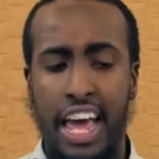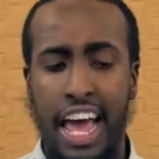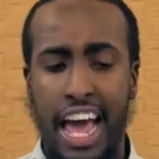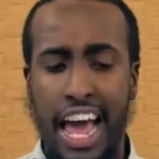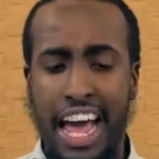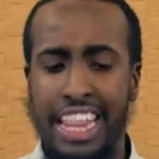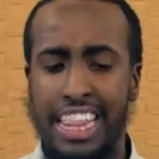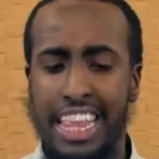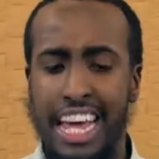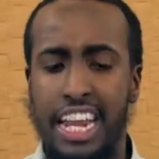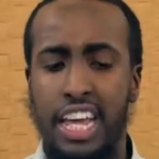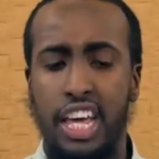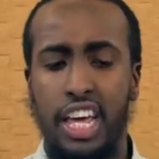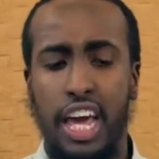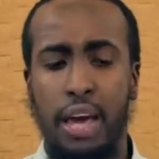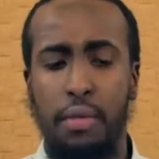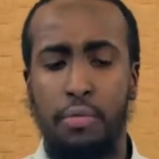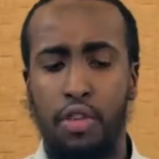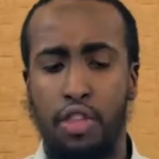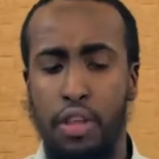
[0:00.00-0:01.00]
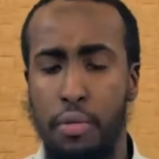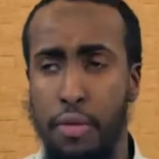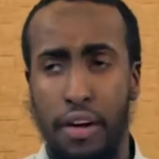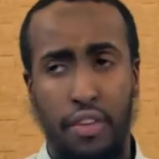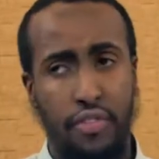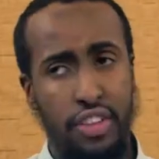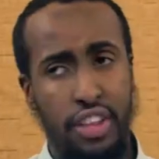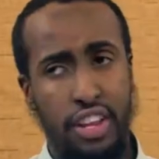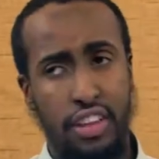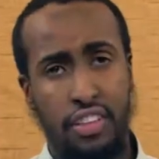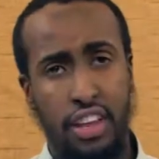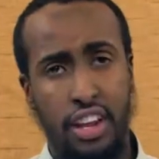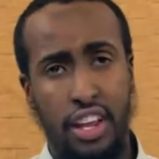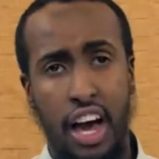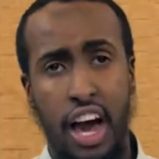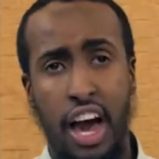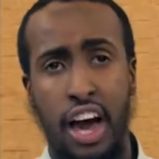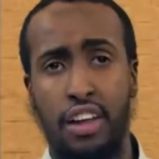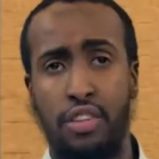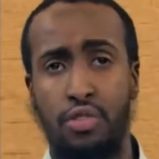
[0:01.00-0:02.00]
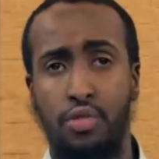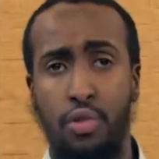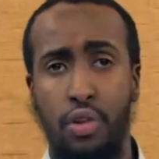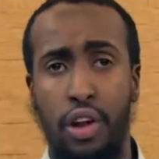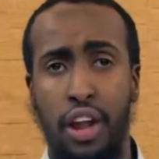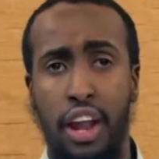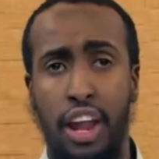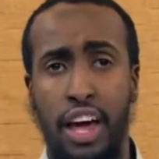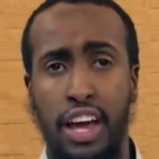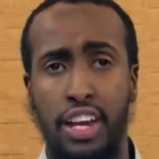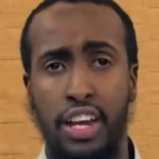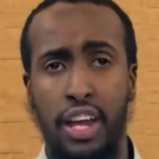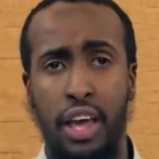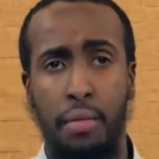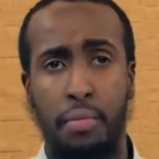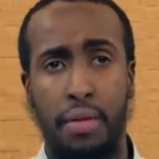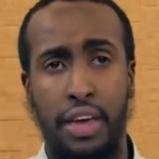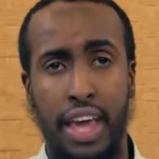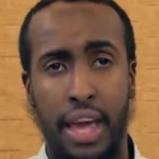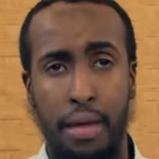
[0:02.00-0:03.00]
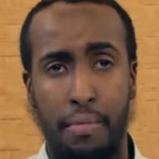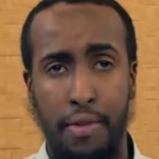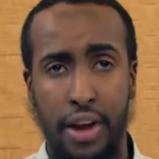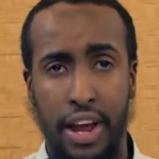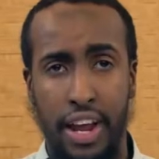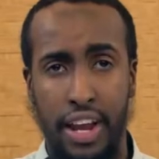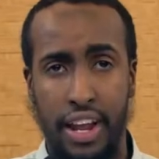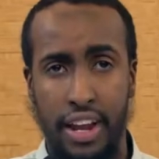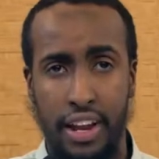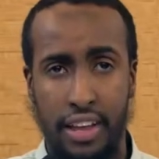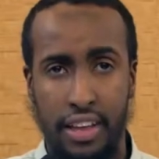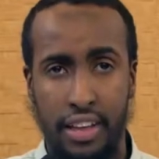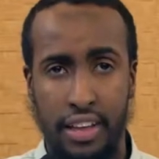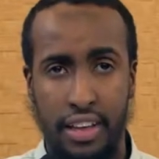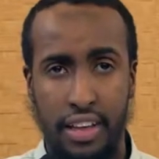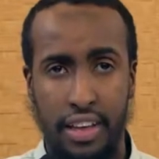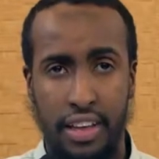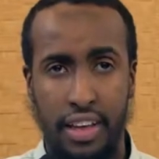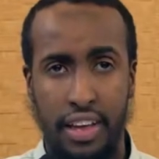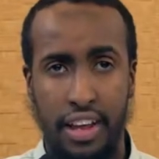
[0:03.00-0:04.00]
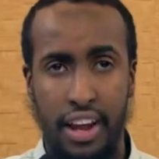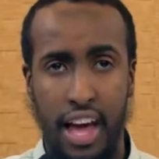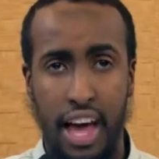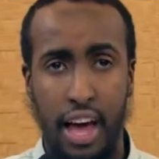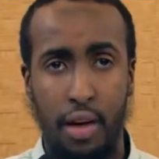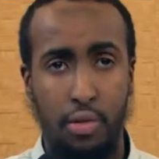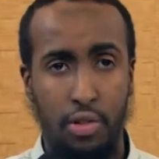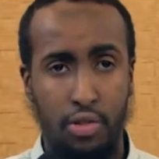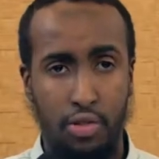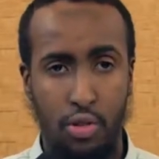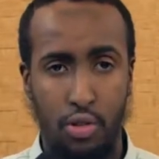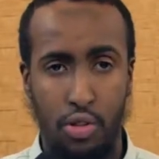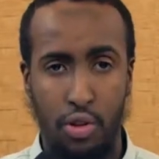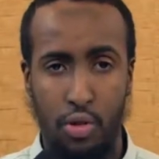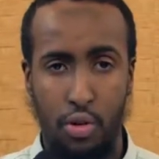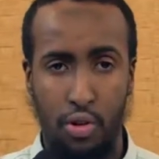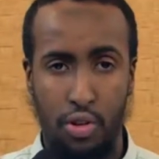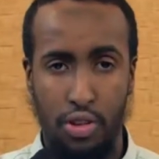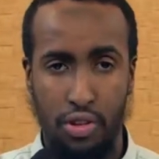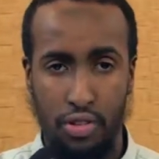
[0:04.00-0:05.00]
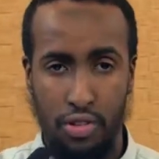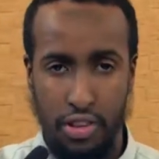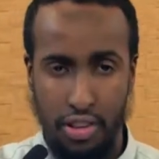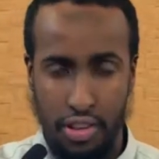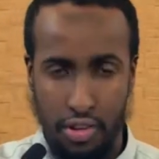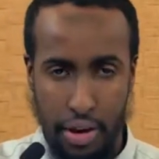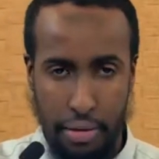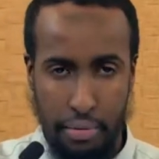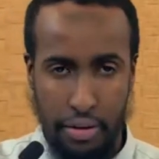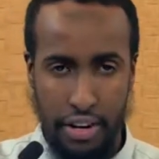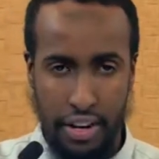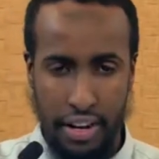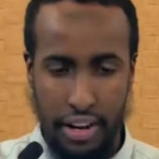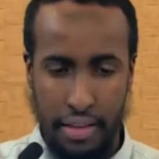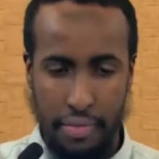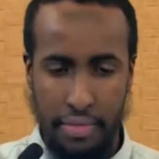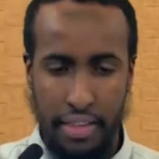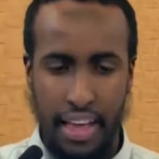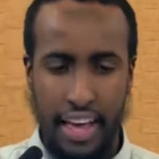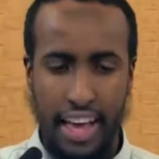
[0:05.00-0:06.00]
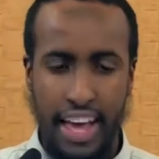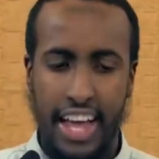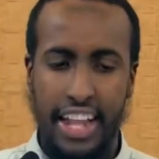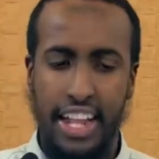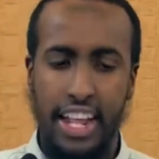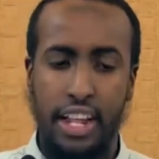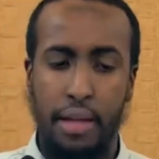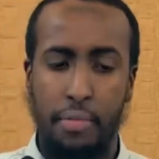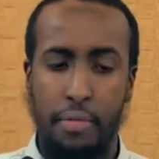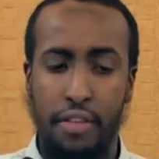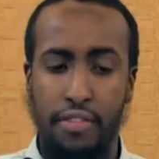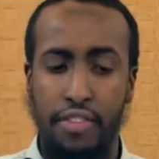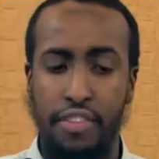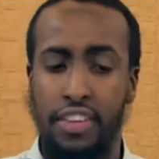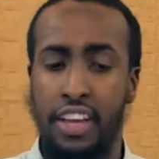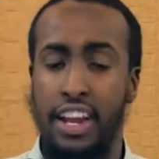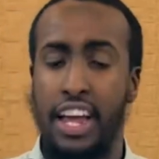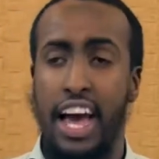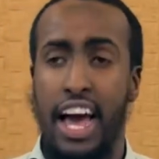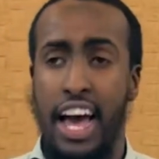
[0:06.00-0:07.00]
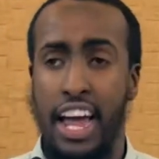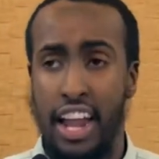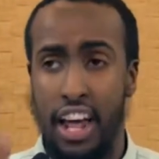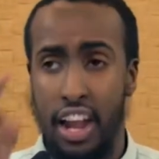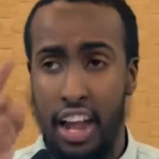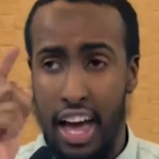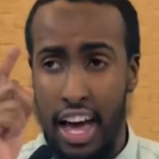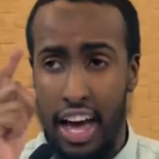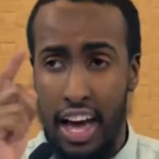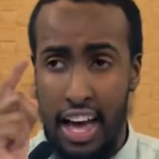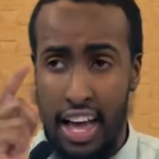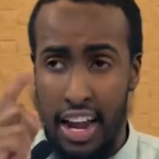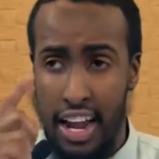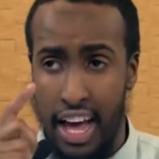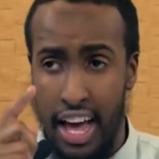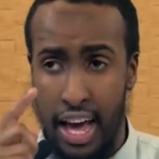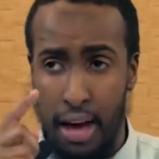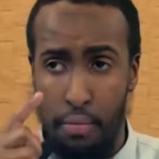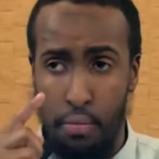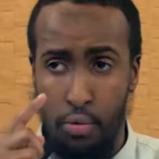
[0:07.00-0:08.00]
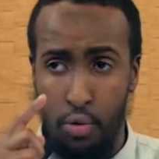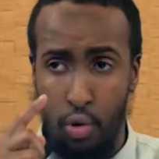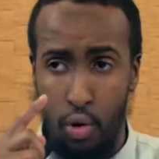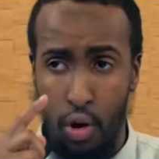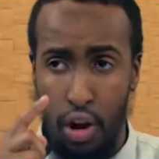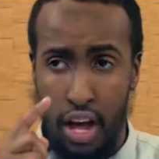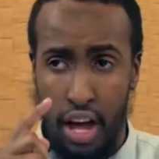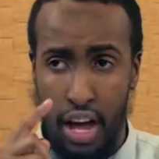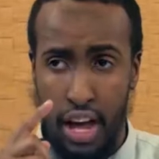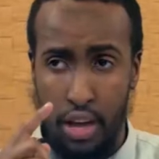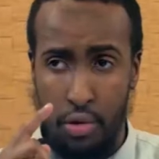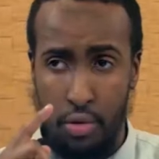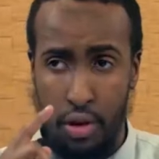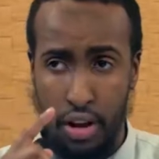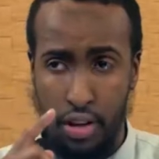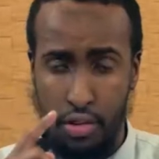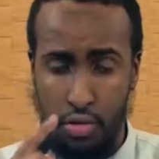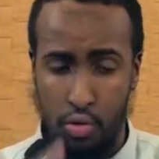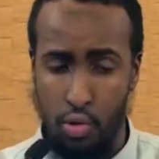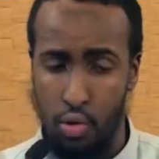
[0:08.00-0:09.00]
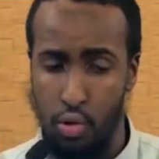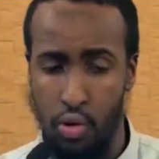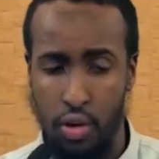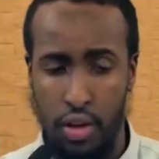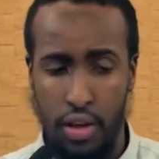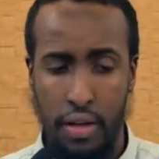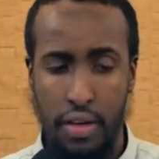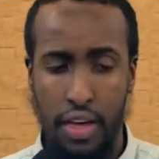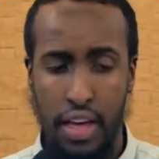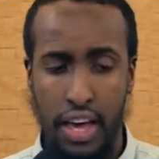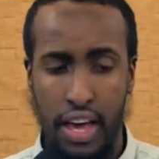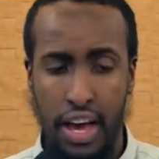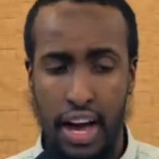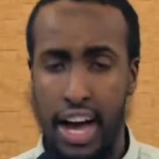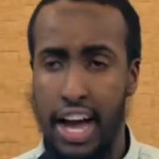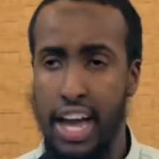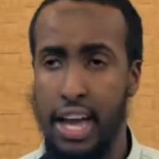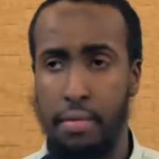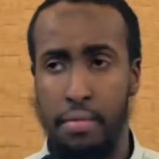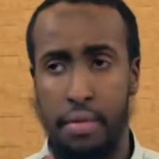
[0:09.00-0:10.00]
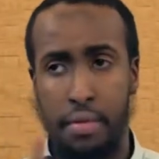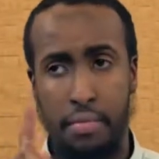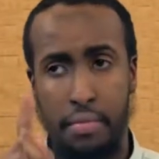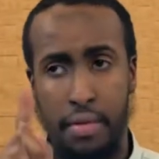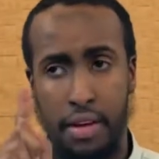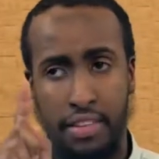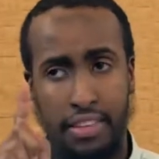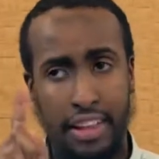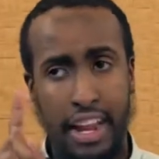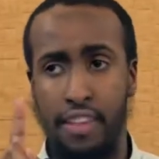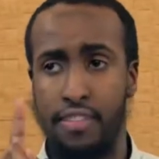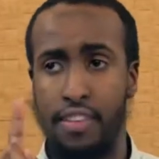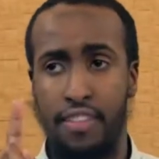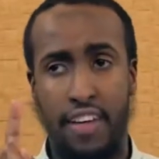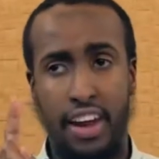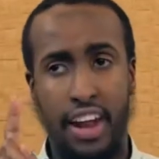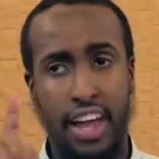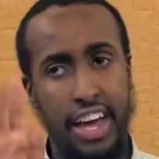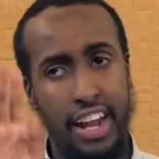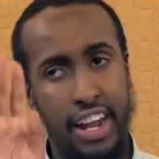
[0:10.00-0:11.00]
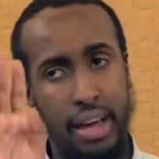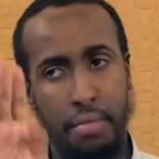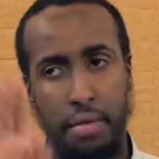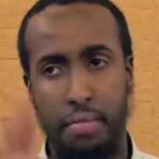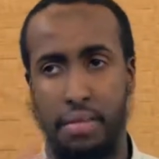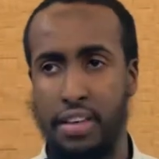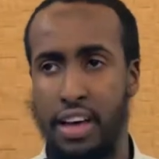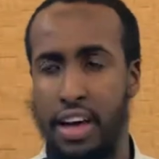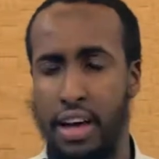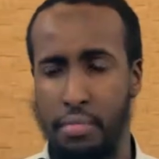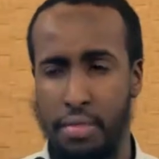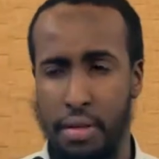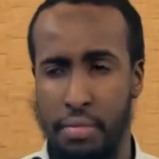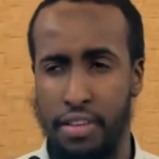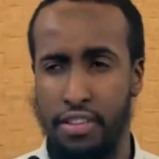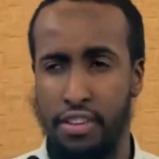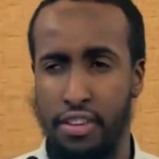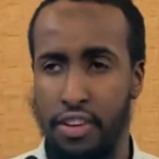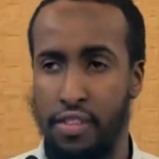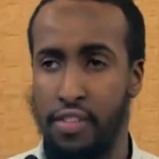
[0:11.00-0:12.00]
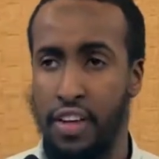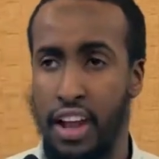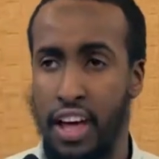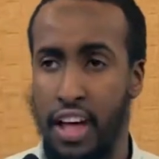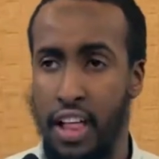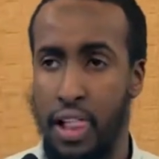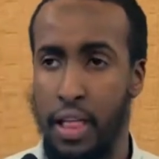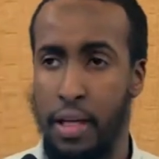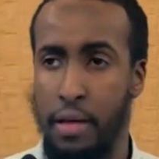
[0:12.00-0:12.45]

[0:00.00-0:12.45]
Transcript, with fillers: And then he came to the Prophet and he said, Ya Rasulullah, she became pregnant. I was doing the quarterless interruption. And then the Prophet said, Ana, ana Abdullah wa Rasuluh. I am a slave of Allah and I am the messenger of Allah.